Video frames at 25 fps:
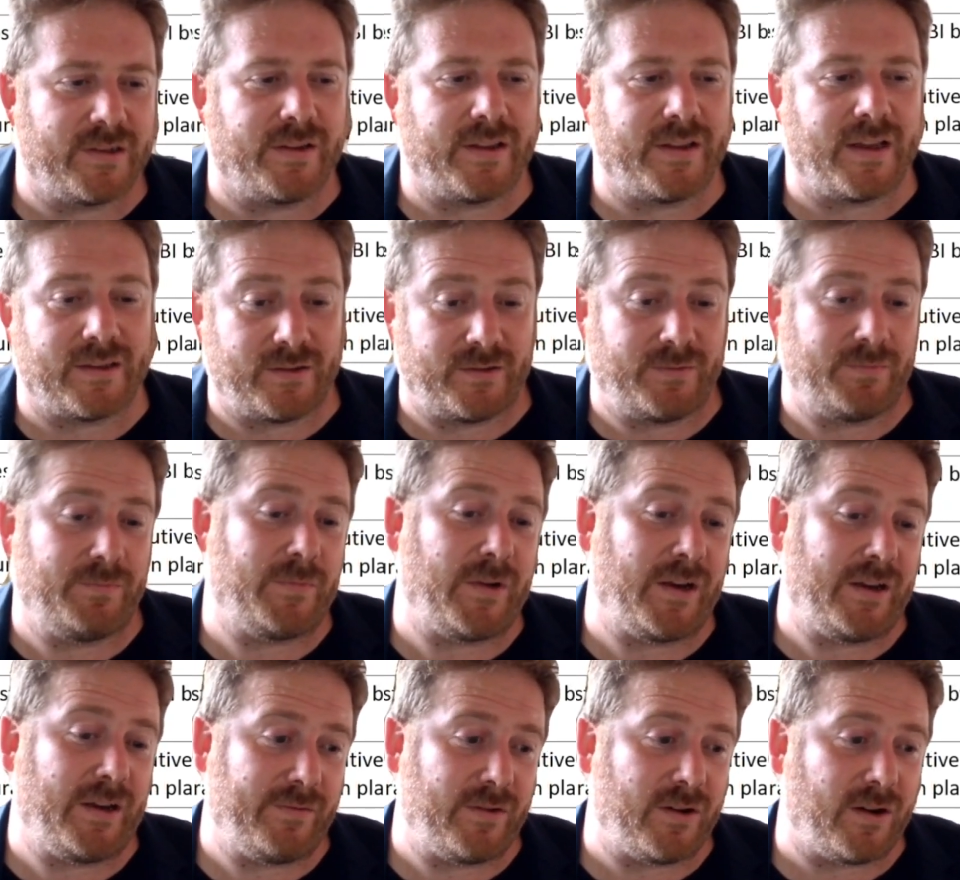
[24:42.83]
So that's
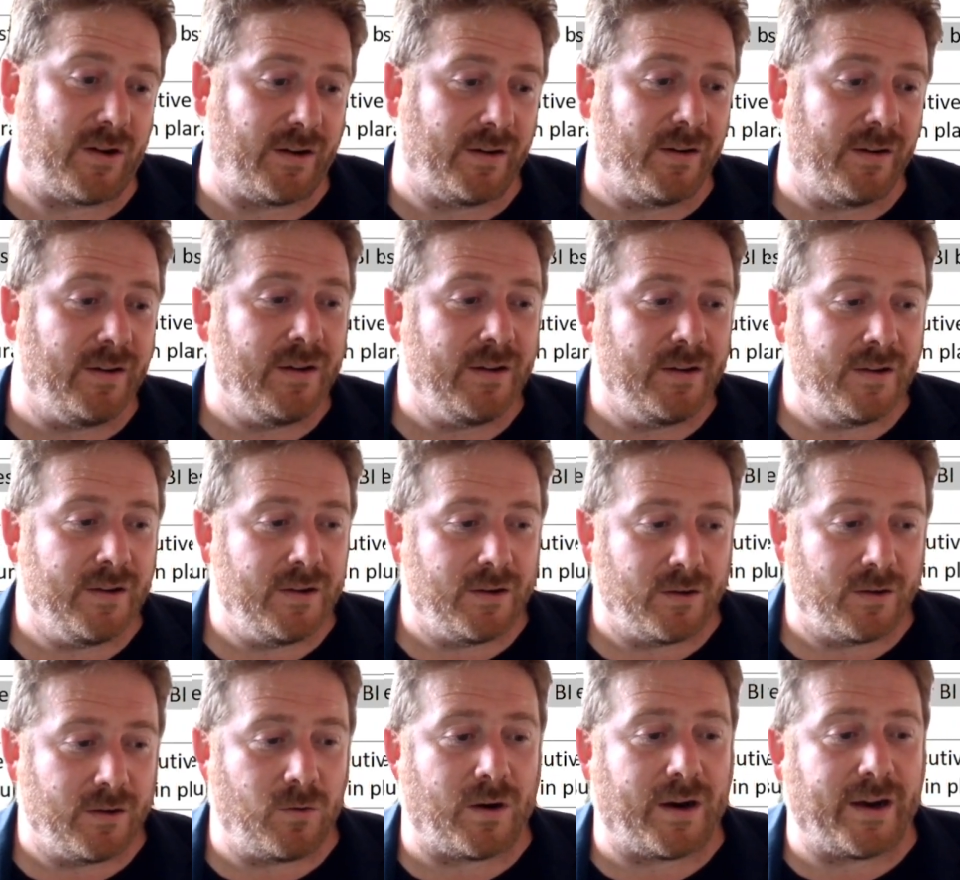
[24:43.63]
where you've got
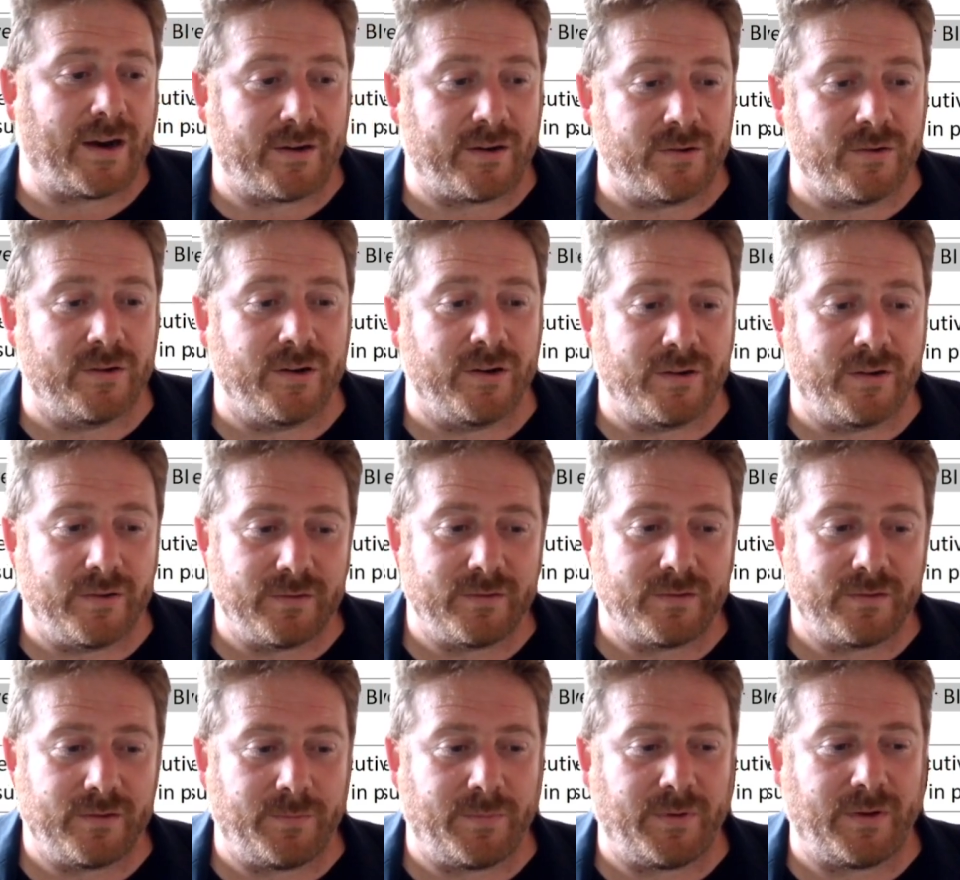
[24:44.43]
quite good.
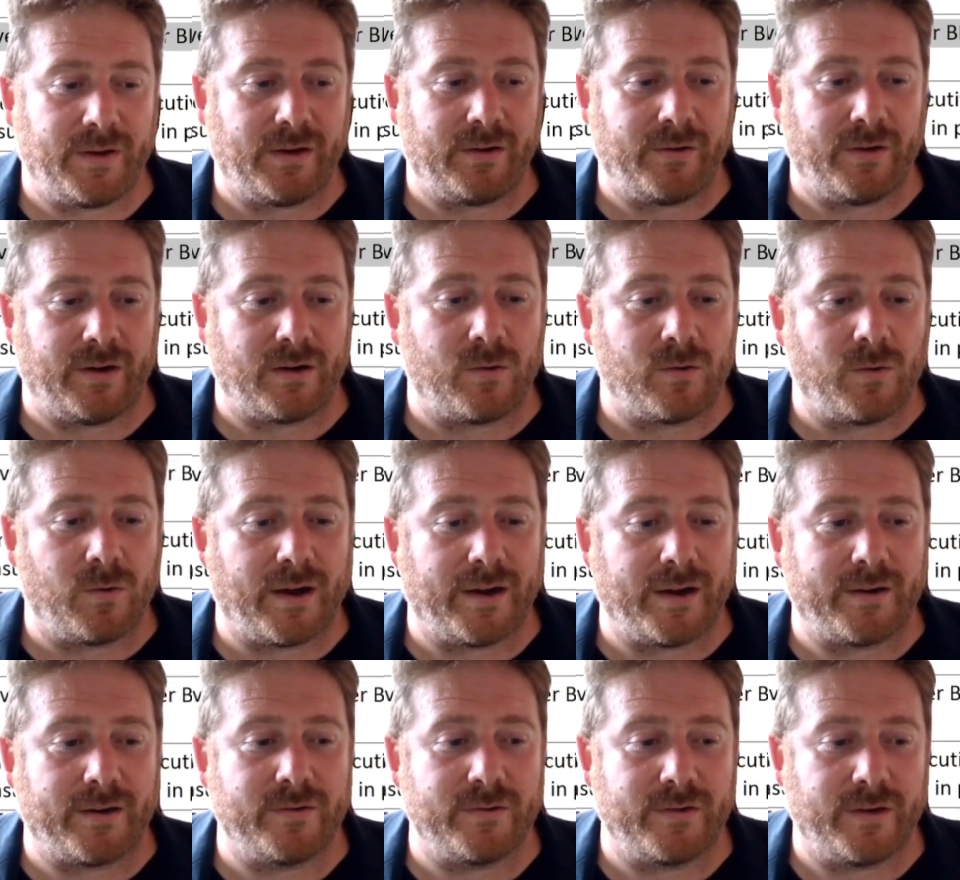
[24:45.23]
You're in a
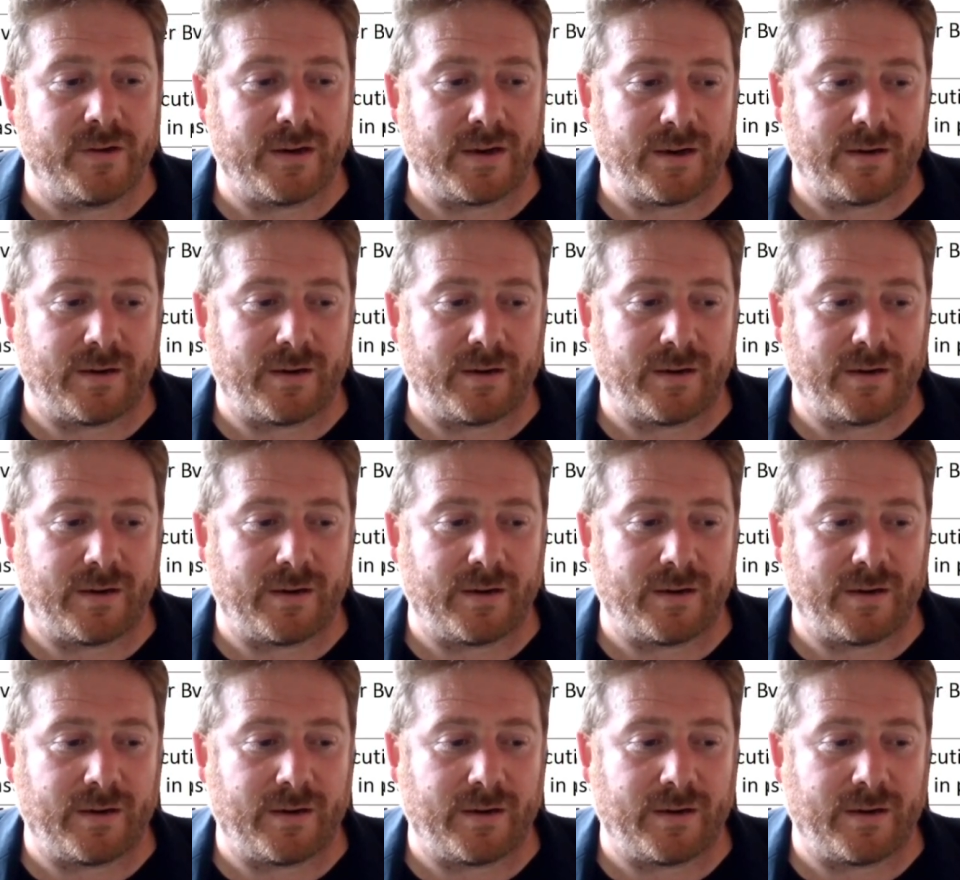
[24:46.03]
quite good